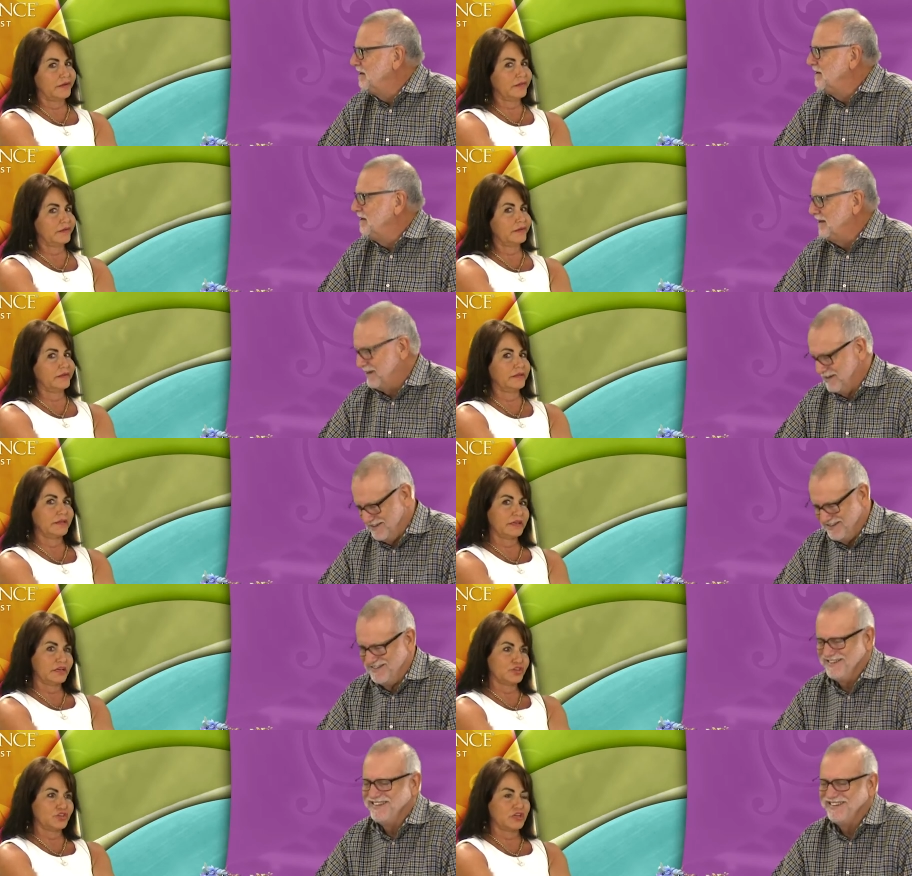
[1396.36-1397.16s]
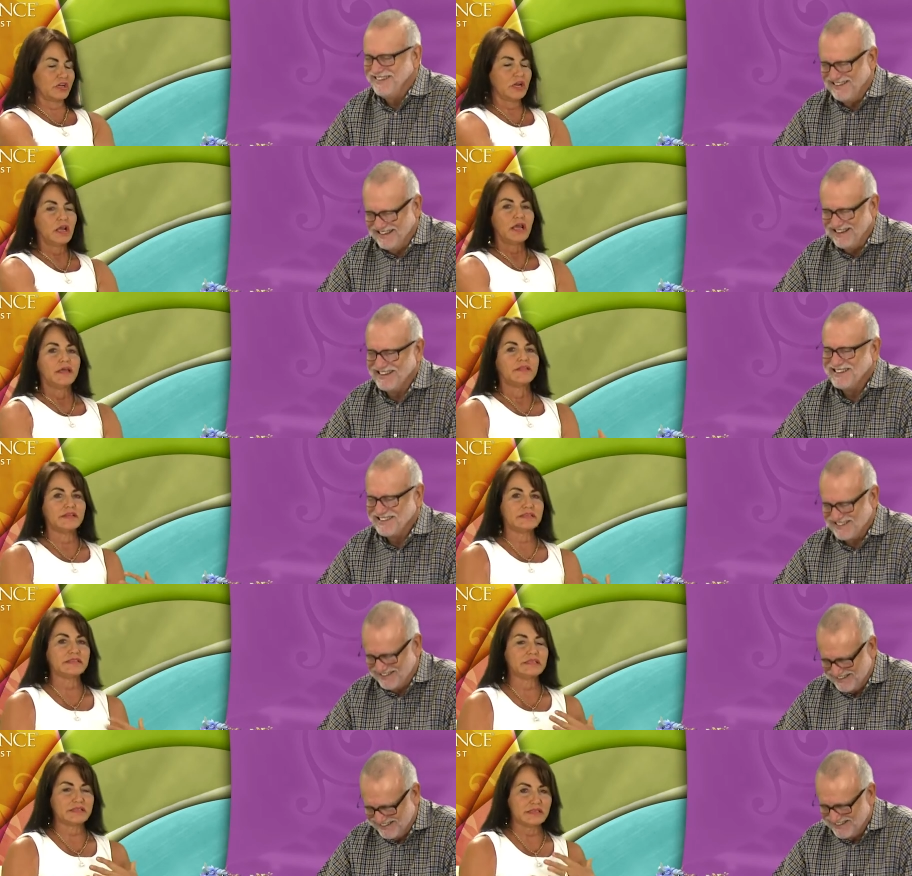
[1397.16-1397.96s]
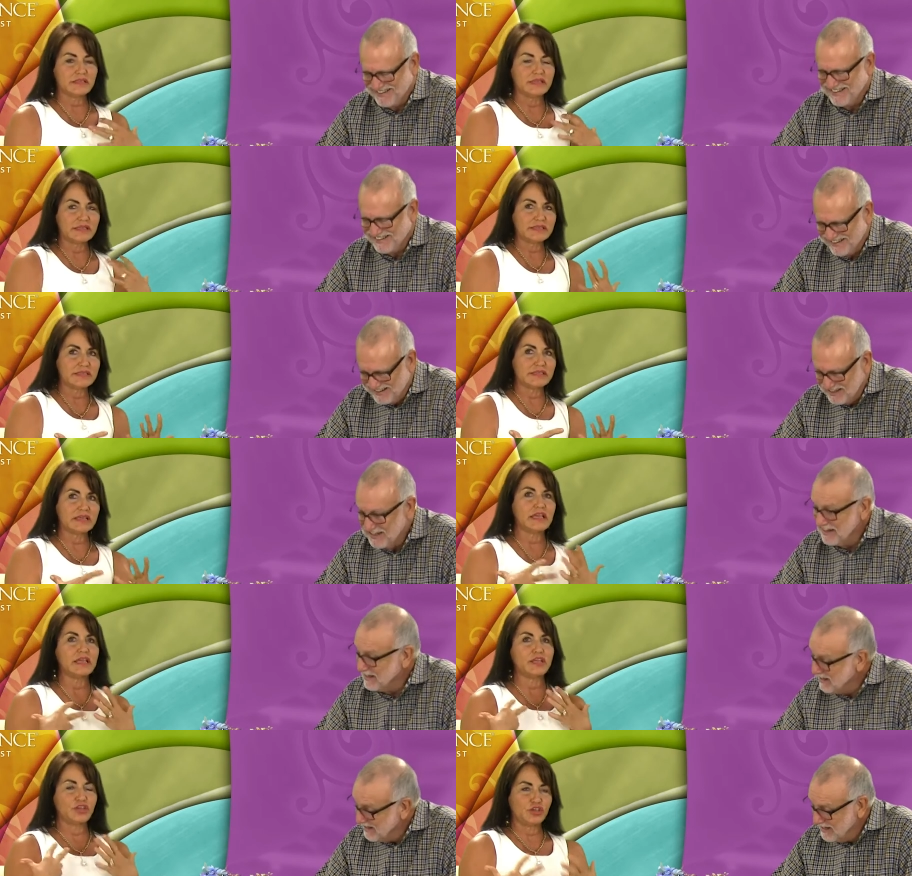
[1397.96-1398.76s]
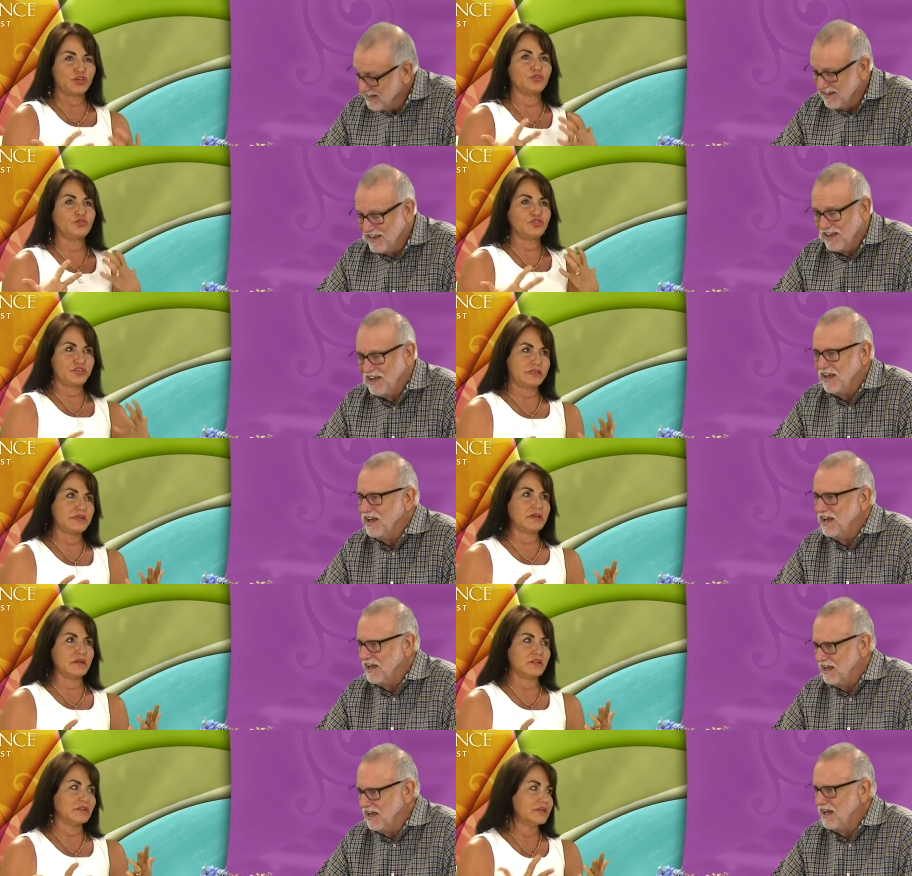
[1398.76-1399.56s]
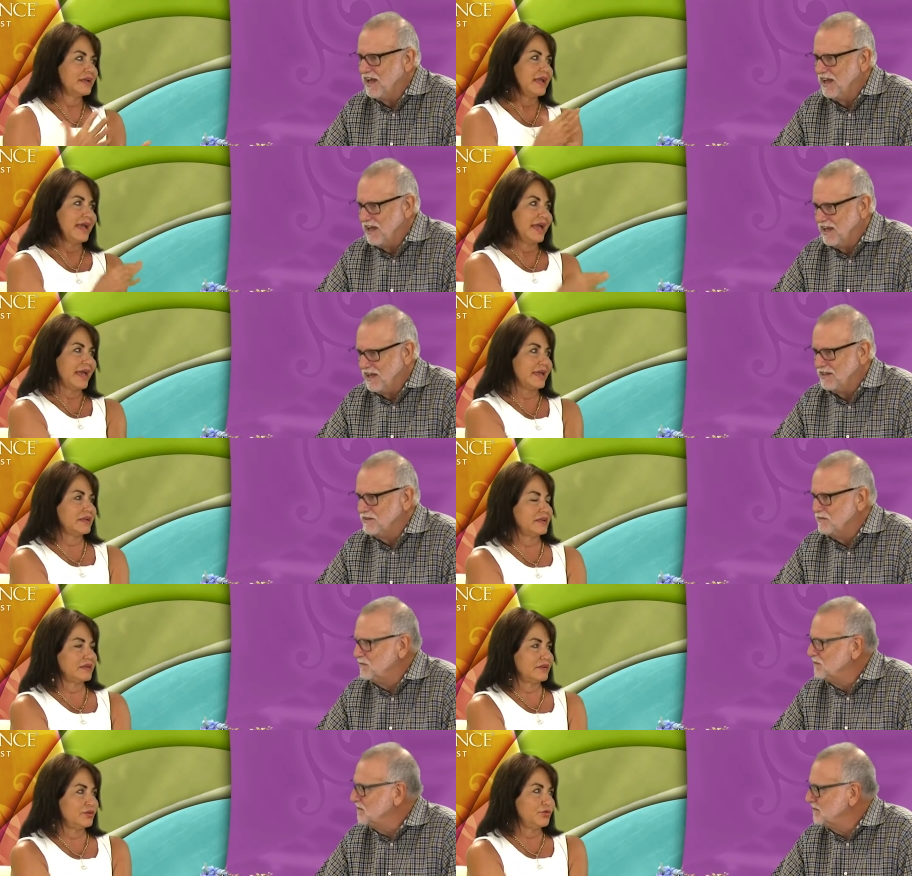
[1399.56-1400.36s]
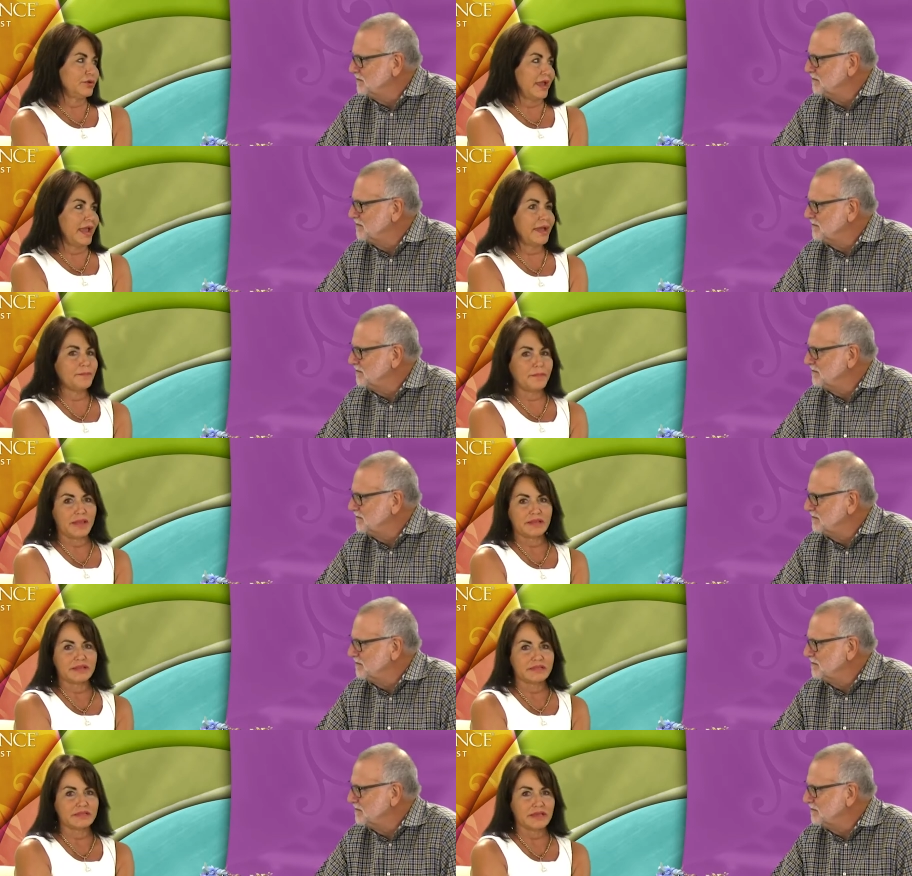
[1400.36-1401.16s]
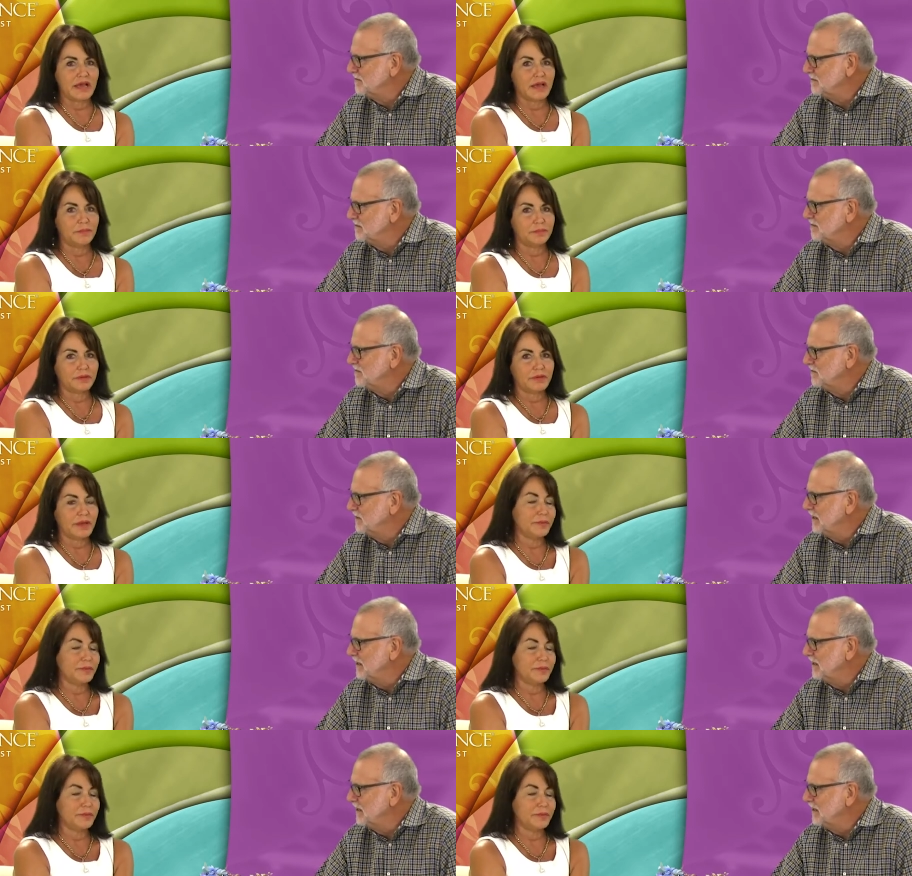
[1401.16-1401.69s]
Speaker 1: of cleaning the kitchen." Yes. this is this is a huge deal, and you can't make this up.